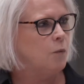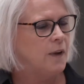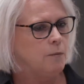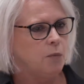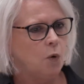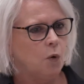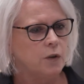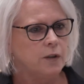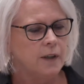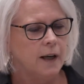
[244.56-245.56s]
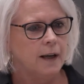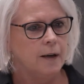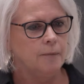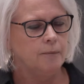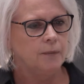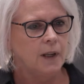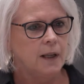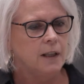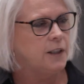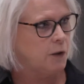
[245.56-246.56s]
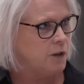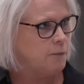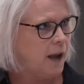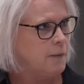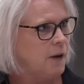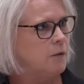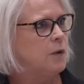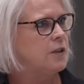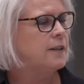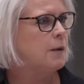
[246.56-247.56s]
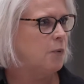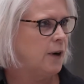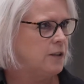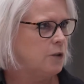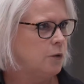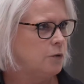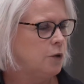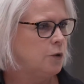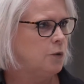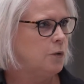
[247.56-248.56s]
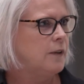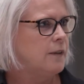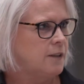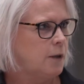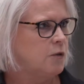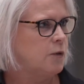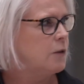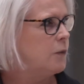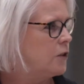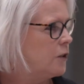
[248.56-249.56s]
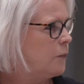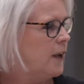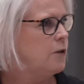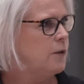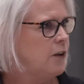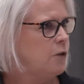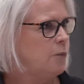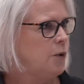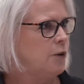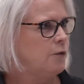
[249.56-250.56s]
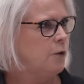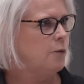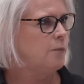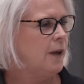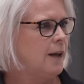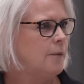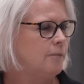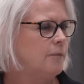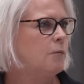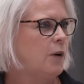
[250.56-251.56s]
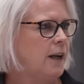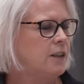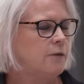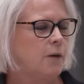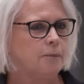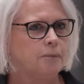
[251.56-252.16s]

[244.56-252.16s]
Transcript: We import decorative paper, which is then pressed onto the substrate, which is where you get your beautiful products from.